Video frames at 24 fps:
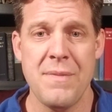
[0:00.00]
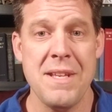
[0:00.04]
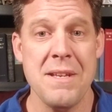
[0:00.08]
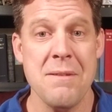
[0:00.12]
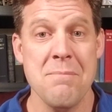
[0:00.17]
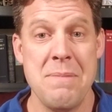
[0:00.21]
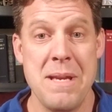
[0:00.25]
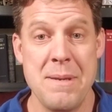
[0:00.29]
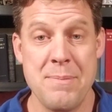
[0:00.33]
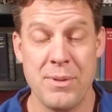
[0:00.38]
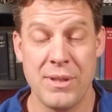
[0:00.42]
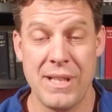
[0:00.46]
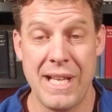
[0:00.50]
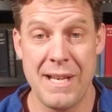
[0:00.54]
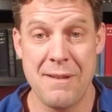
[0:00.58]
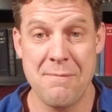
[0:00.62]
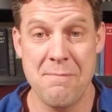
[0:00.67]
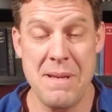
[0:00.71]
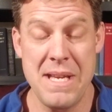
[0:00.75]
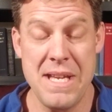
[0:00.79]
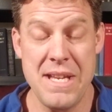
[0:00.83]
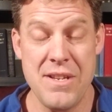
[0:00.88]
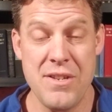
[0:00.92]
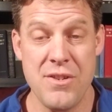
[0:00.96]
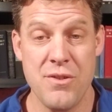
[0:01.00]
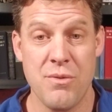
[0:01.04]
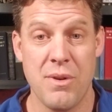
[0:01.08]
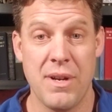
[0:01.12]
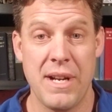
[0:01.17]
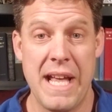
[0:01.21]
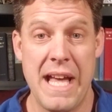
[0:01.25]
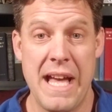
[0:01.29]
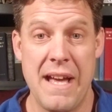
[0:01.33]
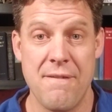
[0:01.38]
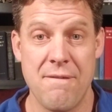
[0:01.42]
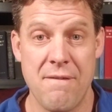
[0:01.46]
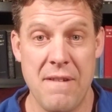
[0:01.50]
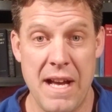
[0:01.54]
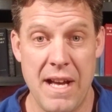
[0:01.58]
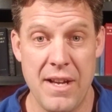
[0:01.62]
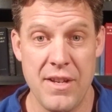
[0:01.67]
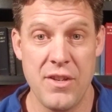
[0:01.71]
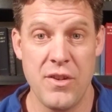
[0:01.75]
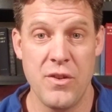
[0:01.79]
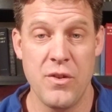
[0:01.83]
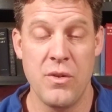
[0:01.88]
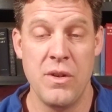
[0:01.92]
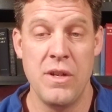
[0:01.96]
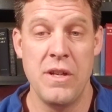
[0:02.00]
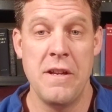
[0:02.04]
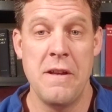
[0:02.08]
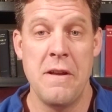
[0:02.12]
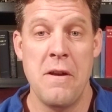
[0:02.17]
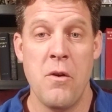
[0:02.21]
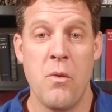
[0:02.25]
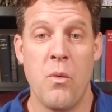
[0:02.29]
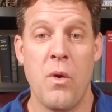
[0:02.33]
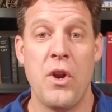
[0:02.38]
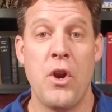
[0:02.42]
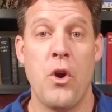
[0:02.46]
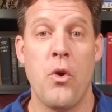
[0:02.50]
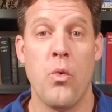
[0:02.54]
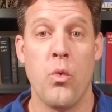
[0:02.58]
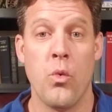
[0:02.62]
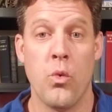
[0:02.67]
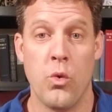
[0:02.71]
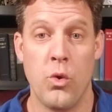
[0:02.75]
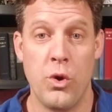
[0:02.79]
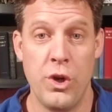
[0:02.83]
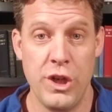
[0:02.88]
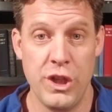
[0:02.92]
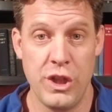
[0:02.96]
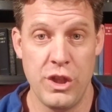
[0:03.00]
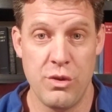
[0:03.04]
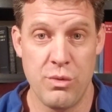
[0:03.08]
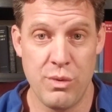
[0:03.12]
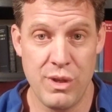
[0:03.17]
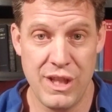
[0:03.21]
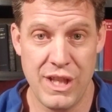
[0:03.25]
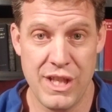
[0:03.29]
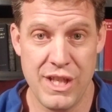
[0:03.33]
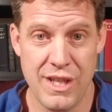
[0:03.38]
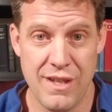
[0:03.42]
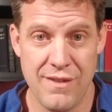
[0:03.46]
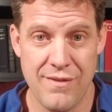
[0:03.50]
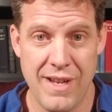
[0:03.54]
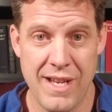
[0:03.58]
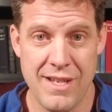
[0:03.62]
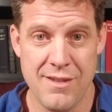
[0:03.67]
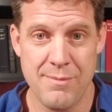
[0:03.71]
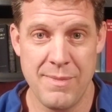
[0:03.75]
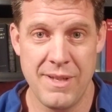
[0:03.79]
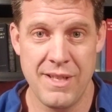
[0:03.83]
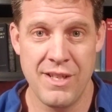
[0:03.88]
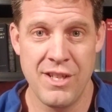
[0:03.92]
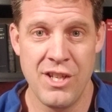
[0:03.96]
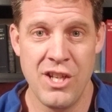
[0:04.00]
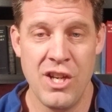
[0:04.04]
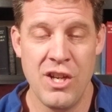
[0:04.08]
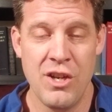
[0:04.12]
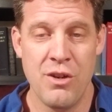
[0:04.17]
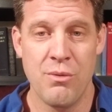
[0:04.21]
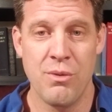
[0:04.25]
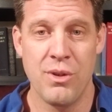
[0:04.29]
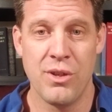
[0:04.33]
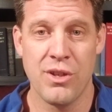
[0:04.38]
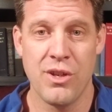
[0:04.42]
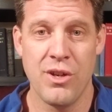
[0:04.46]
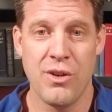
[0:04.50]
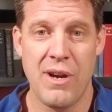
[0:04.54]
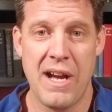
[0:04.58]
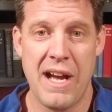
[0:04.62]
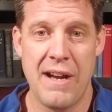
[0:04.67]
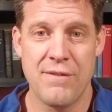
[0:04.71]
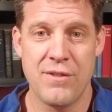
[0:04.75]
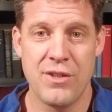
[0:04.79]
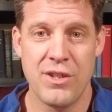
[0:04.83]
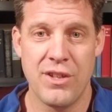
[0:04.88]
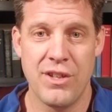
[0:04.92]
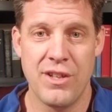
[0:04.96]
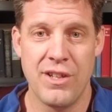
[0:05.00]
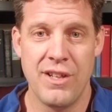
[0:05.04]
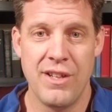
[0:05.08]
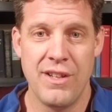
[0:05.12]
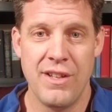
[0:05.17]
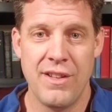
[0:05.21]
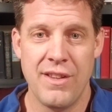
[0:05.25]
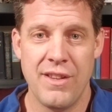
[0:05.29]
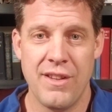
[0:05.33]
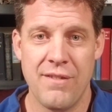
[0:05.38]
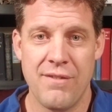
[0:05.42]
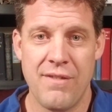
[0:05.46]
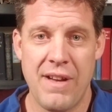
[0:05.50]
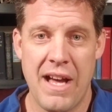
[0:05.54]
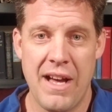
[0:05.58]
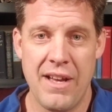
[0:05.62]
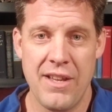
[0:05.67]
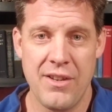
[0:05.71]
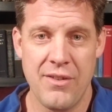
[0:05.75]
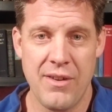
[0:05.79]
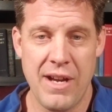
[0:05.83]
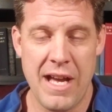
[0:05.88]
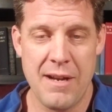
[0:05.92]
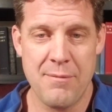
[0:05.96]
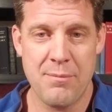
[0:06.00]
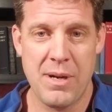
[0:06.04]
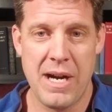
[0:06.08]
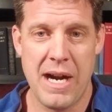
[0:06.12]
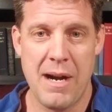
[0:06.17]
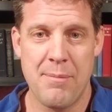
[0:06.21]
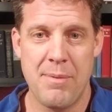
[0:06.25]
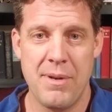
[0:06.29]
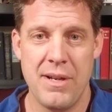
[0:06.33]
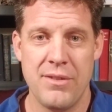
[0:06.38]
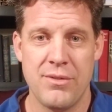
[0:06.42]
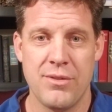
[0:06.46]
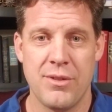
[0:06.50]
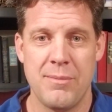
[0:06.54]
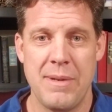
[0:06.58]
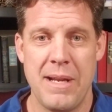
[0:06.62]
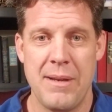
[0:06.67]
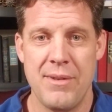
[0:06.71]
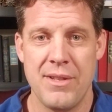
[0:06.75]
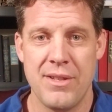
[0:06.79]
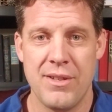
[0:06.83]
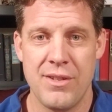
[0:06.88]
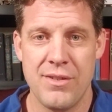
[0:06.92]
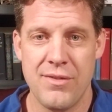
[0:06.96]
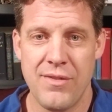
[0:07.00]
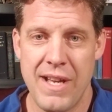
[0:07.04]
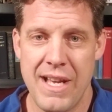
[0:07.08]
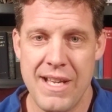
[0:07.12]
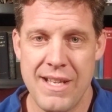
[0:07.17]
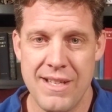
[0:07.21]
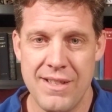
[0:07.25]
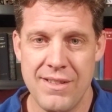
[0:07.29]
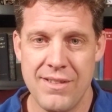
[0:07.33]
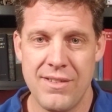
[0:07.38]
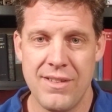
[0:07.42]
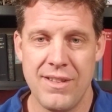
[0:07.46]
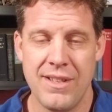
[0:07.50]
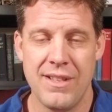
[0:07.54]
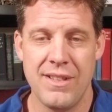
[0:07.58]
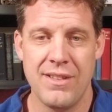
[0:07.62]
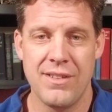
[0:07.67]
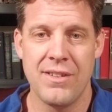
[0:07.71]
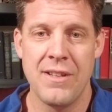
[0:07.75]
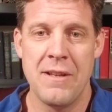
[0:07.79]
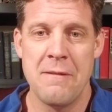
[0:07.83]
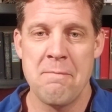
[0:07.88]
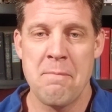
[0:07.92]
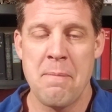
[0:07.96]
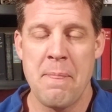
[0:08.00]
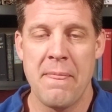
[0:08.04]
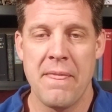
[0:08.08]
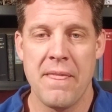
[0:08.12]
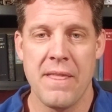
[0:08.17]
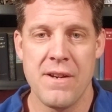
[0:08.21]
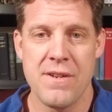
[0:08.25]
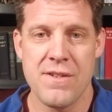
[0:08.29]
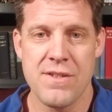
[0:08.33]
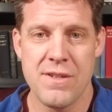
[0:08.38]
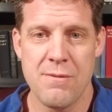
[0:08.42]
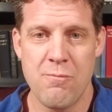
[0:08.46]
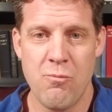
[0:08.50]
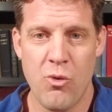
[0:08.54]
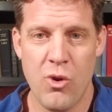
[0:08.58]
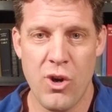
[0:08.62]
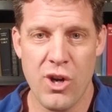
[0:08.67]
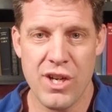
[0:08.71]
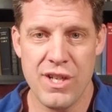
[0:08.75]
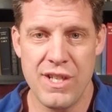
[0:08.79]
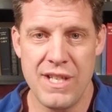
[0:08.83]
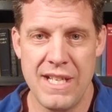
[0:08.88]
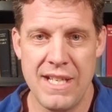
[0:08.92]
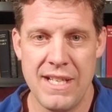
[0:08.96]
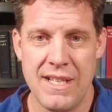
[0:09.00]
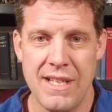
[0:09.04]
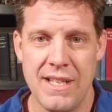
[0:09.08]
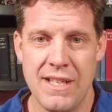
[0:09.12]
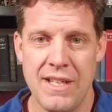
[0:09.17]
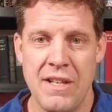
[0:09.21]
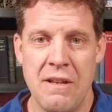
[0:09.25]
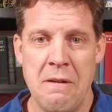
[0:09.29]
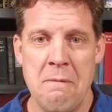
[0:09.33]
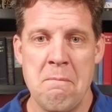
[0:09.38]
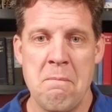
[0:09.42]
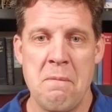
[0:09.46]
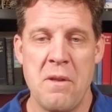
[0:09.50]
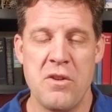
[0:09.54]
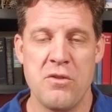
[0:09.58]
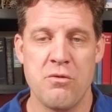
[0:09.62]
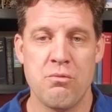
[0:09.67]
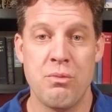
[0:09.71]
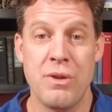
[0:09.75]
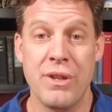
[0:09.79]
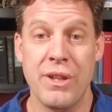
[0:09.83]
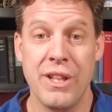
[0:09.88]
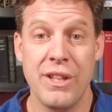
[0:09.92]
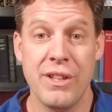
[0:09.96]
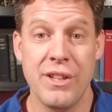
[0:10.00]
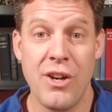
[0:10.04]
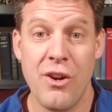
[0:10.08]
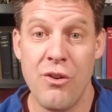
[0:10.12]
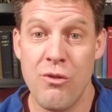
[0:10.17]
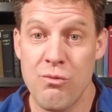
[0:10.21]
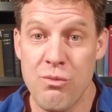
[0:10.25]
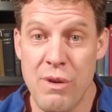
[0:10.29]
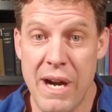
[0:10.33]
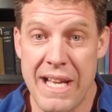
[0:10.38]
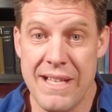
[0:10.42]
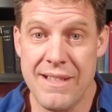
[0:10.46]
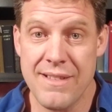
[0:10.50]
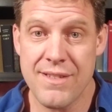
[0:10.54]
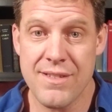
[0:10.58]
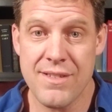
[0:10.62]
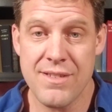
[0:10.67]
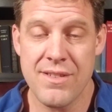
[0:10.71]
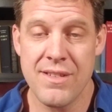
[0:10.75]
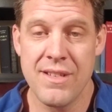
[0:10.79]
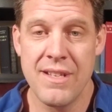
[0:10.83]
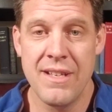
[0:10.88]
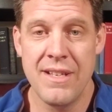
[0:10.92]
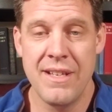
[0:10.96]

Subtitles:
People like me who want to add value, want a really, really good investment, will go after the value add properties where maybe there's vacancies, there's some work needed, there's really low rents,